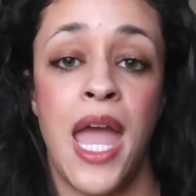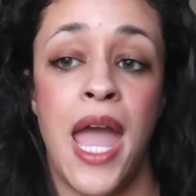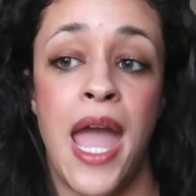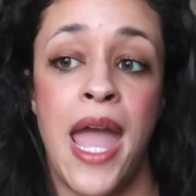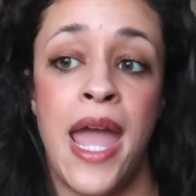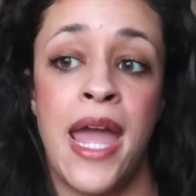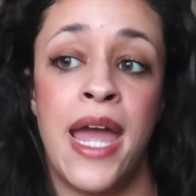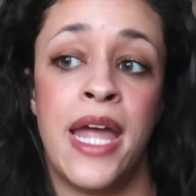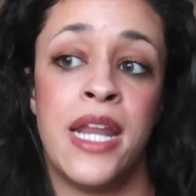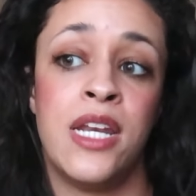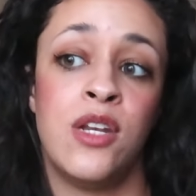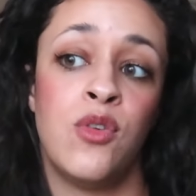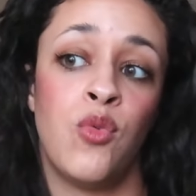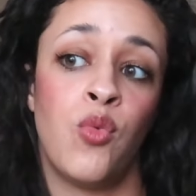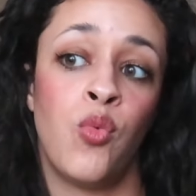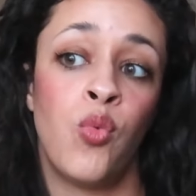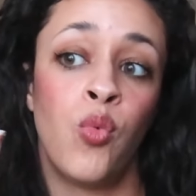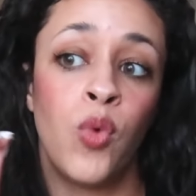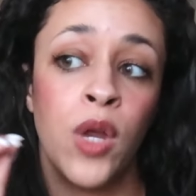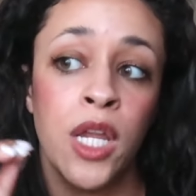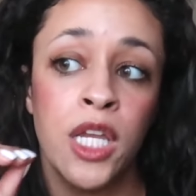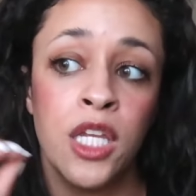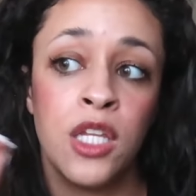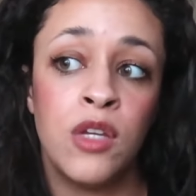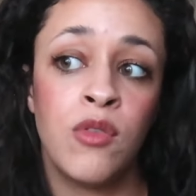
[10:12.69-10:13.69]
And
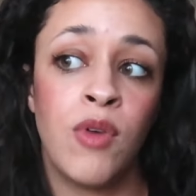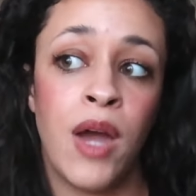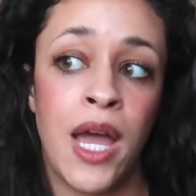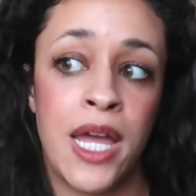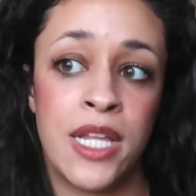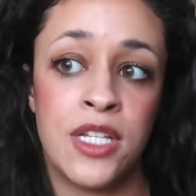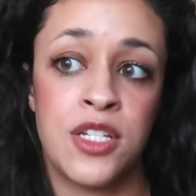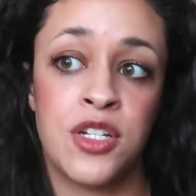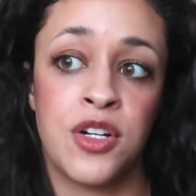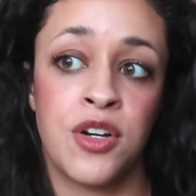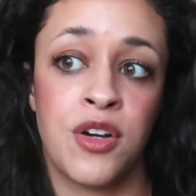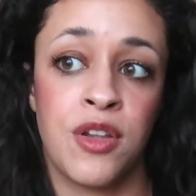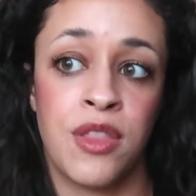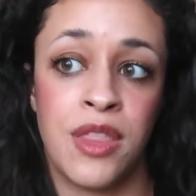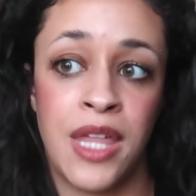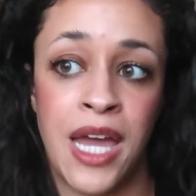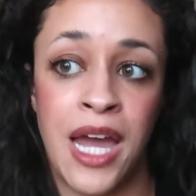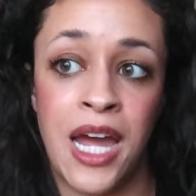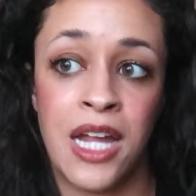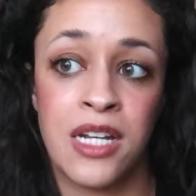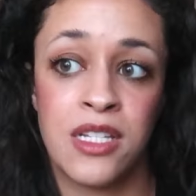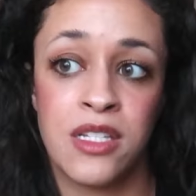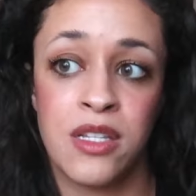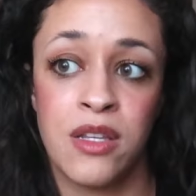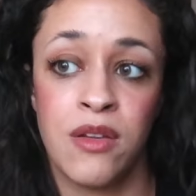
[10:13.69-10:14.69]
when you enter
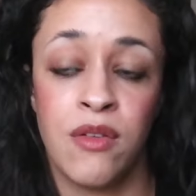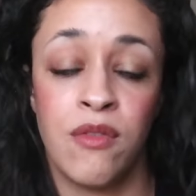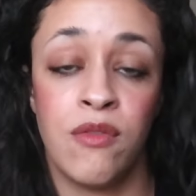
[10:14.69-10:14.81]
that